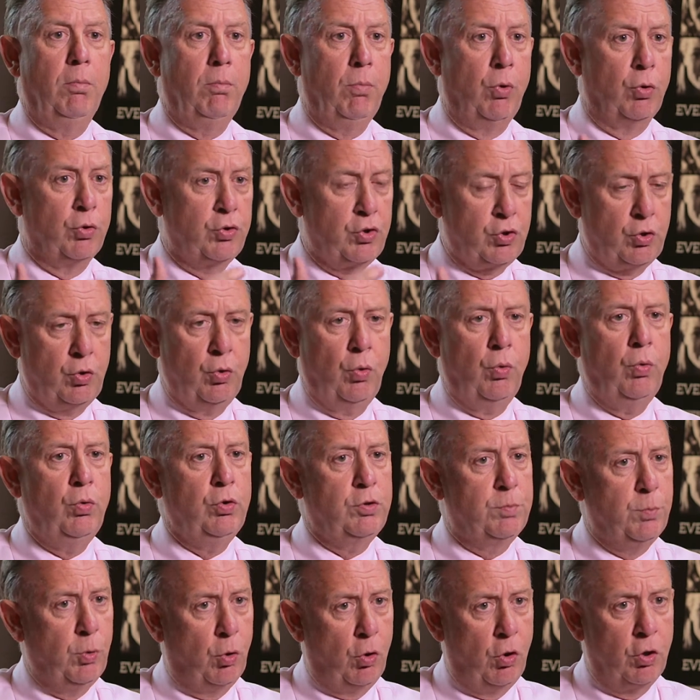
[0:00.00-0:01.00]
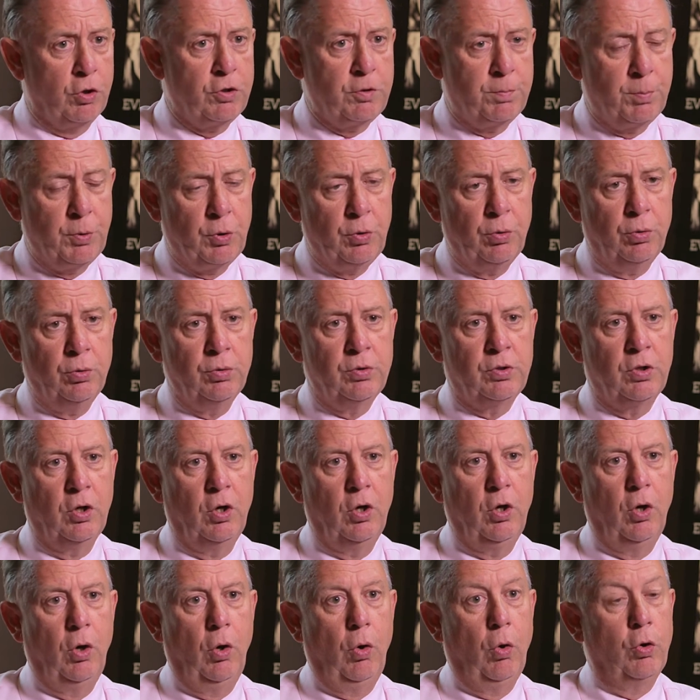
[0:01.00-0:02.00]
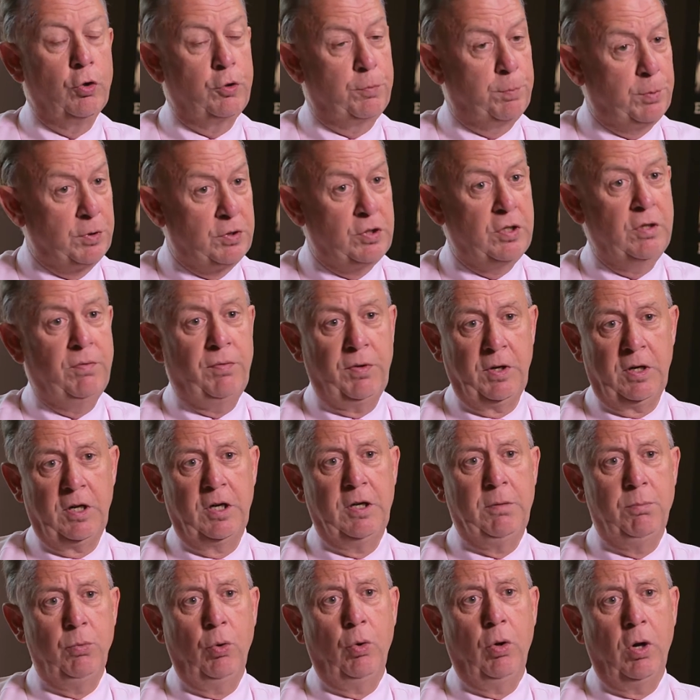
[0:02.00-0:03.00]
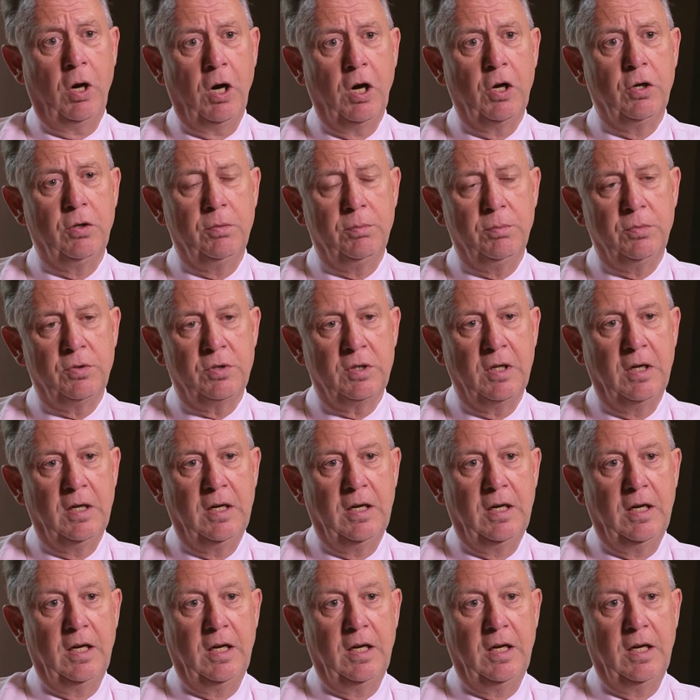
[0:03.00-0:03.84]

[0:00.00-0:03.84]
more schools, more hospitals, or specifically more homes.